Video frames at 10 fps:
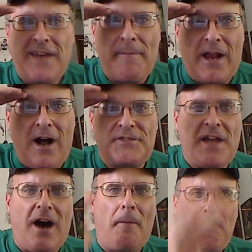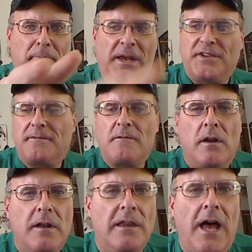Tommy Gall's out. Peace.
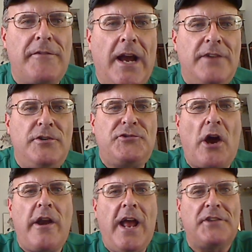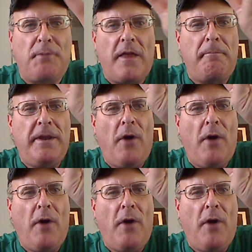Love you guys. You show your ass, brother. Be